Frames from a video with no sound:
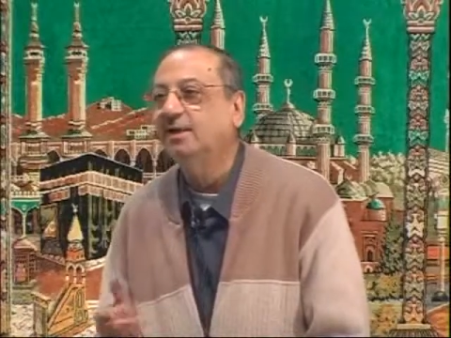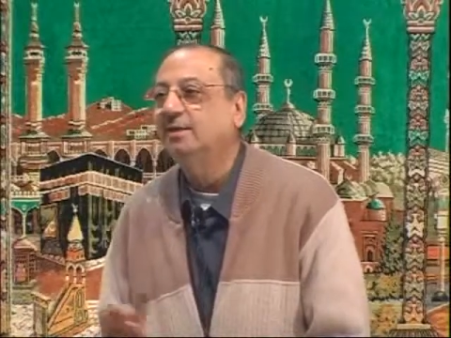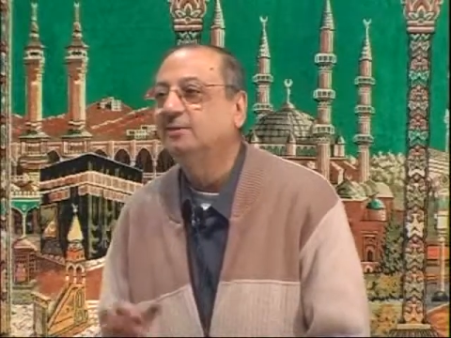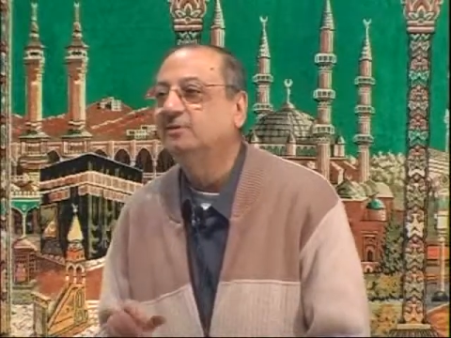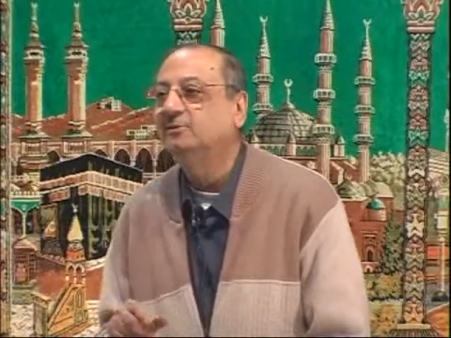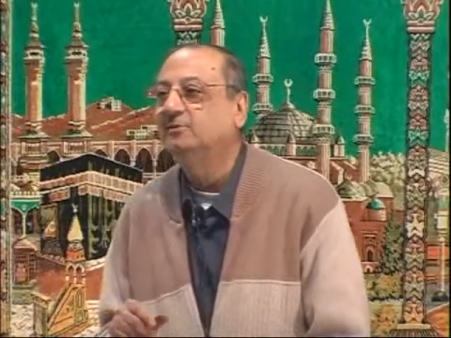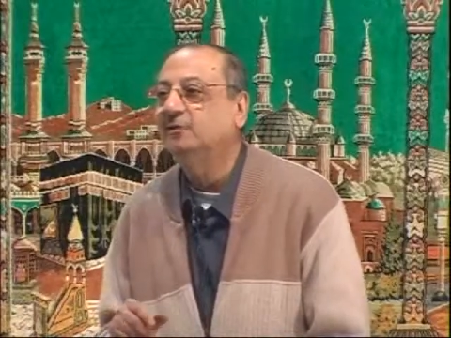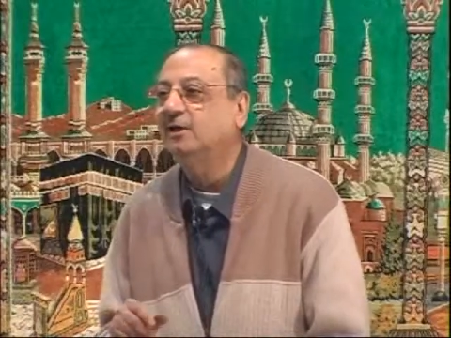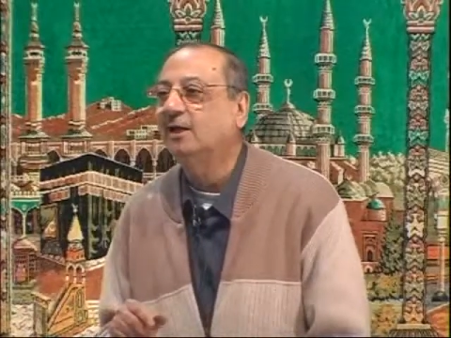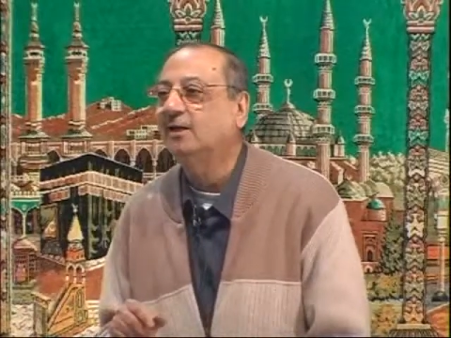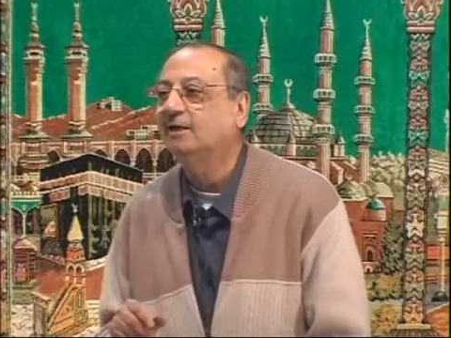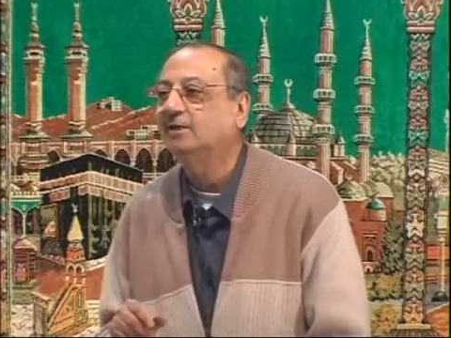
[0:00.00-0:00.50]

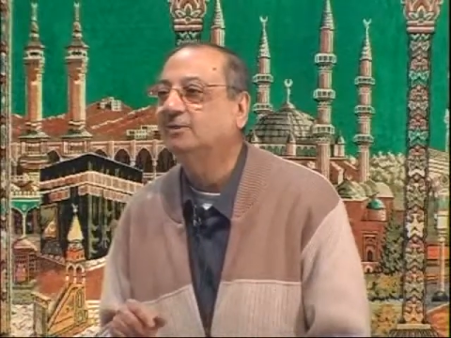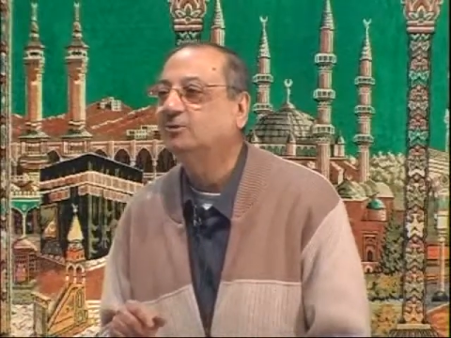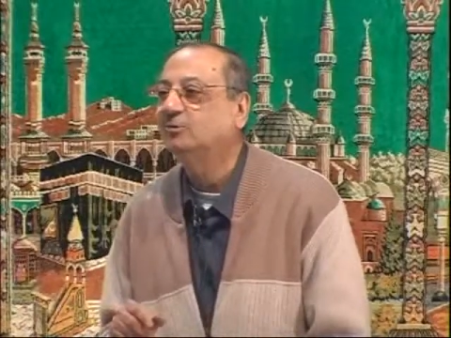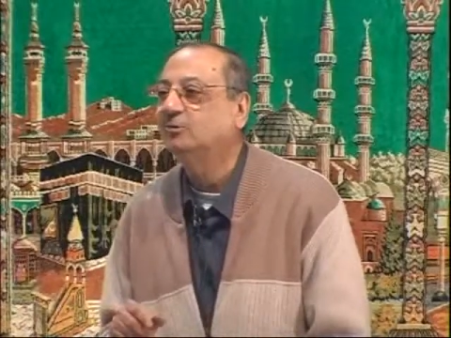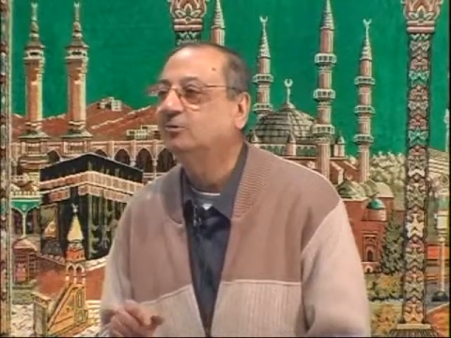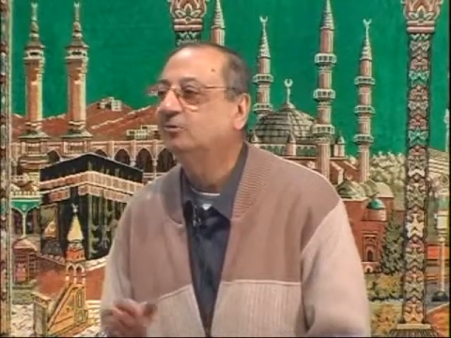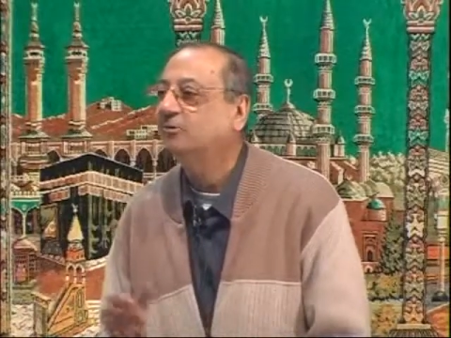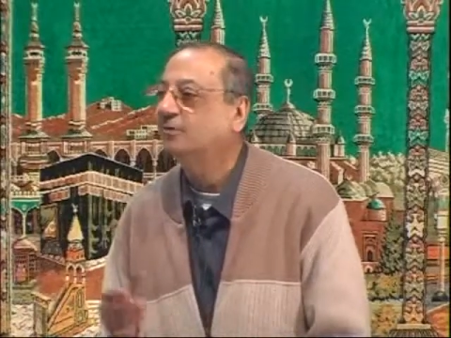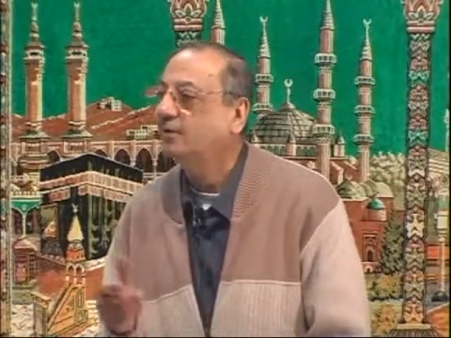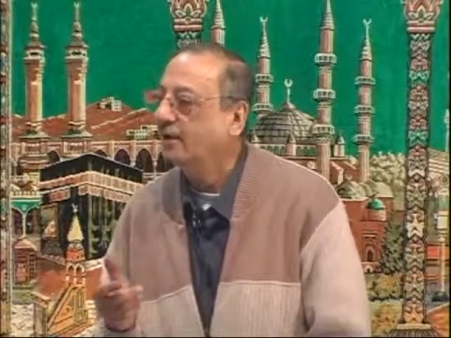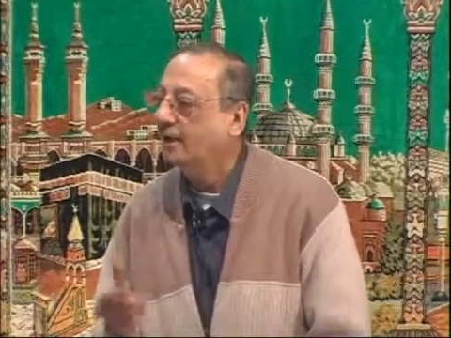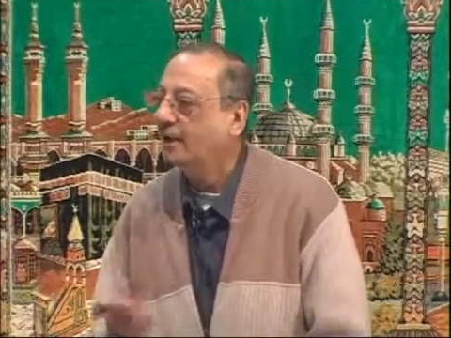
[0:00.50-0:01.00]

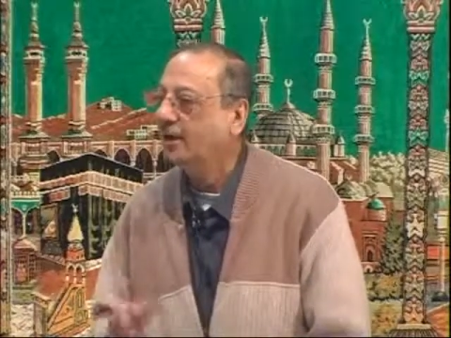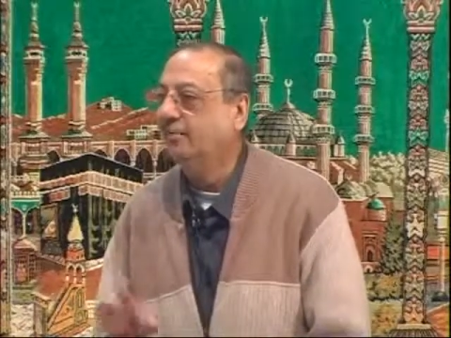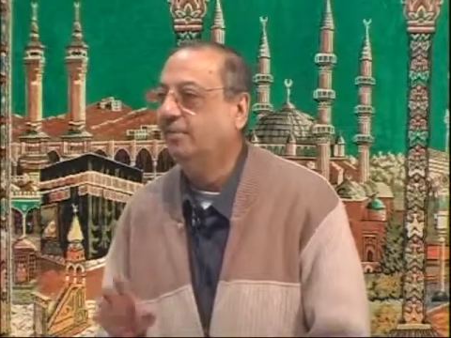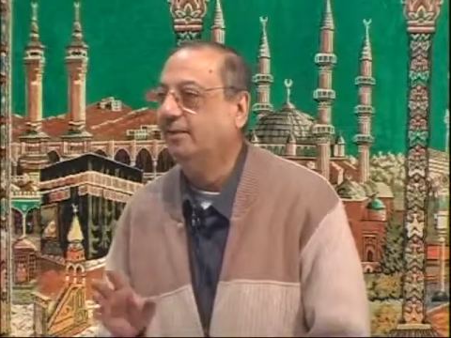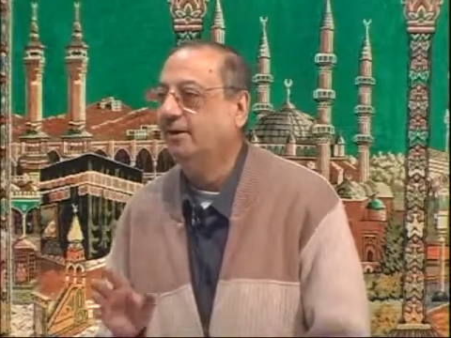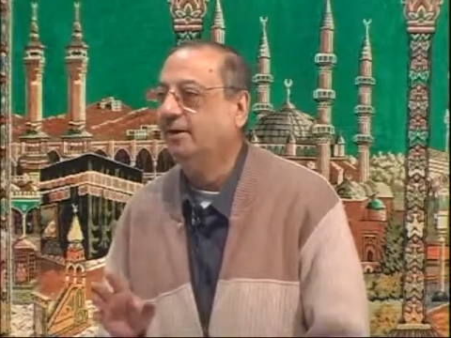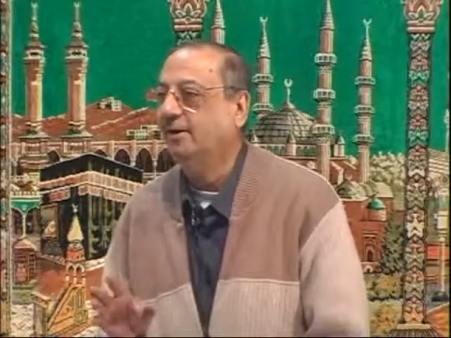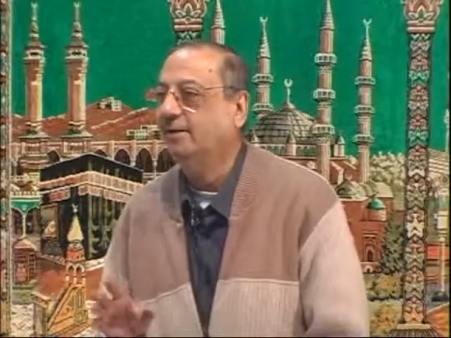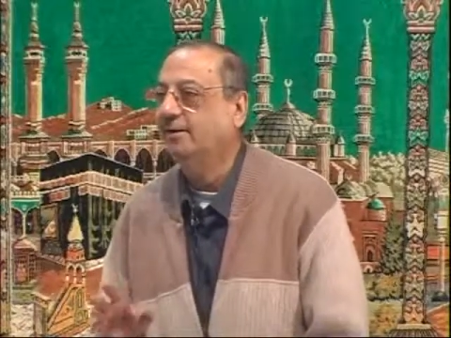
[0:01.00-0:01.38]
jalisun, khabar.